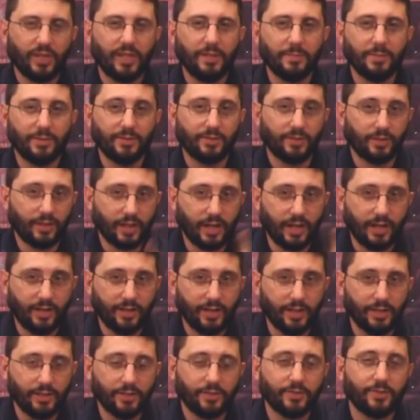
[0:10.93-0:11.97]
statements to kind
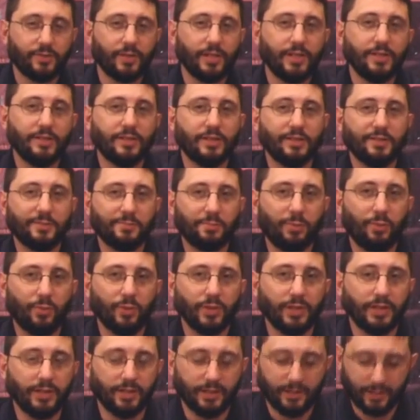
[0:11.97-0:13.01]
of illustrate this
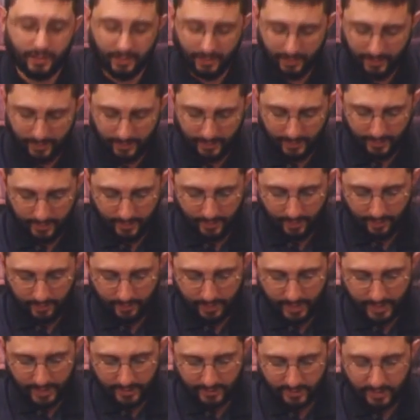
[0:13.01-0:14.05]
point.
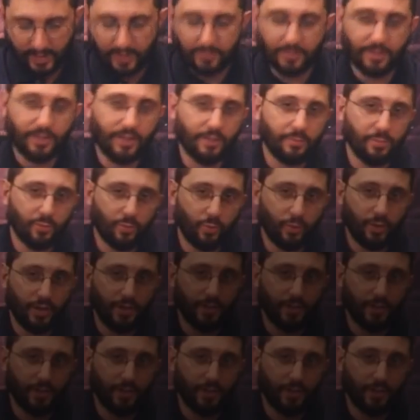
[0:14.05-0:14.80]
Okay, statement number